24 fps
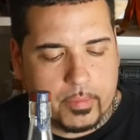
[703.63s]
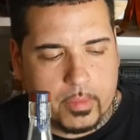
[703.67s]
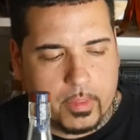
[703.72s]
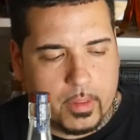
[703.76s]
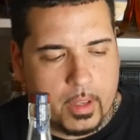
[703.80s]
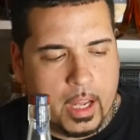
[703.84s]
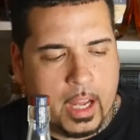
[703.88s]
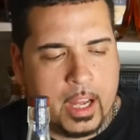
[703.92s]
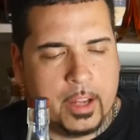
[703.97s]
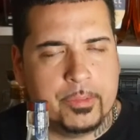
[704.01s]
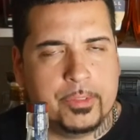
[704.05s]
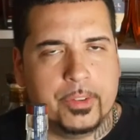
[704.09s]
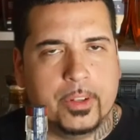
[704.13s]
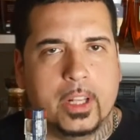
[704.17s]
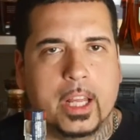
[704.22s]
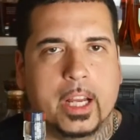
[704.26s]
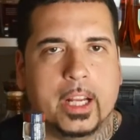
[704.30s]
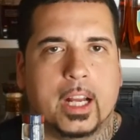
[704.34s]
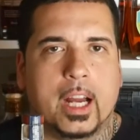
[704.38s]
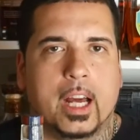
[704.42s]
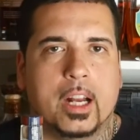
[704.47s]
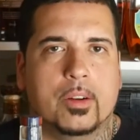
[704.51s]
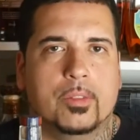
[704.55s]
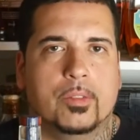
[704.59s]
I feel
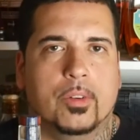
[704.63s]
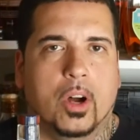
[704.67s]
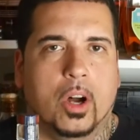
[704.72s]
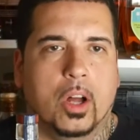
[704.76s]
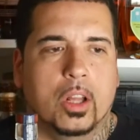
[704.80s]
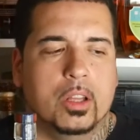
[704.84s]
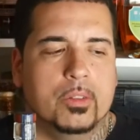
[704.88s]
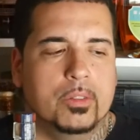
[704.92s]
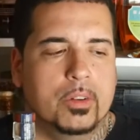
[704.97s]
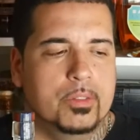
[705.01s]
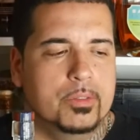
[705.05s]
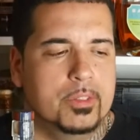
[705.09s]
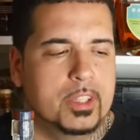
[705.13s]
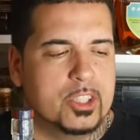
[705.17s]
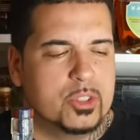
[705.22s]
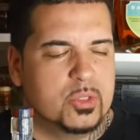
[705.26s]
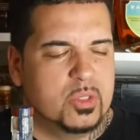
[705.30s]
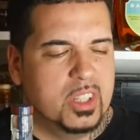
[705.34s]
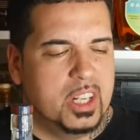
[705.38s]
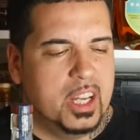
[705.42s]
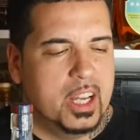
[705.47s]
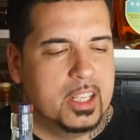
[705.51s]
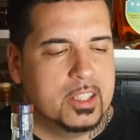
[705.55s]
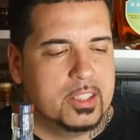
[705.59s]
like out of all of them, this
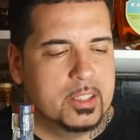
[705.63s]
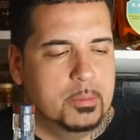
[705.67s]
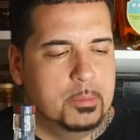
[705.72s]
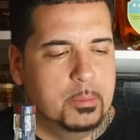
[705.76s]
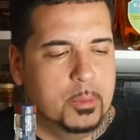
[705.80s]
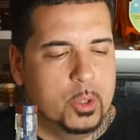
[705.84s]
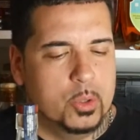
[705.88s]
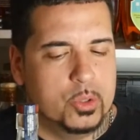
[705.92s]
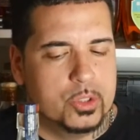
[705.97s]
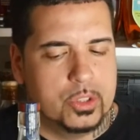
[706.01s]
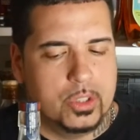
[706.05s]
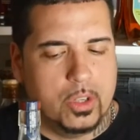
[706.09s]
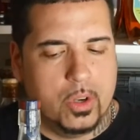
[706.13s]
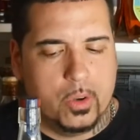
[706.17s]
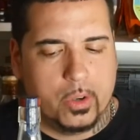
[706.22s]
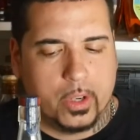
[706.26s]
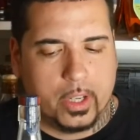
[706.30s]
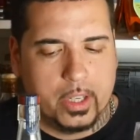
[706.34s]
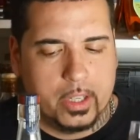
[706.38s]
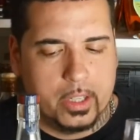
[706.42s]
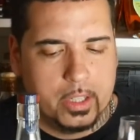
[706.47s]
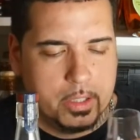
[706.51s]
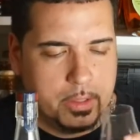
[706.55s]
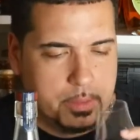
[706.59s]
one has the most oak
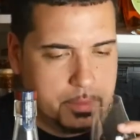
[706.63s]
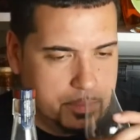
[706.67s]
in it.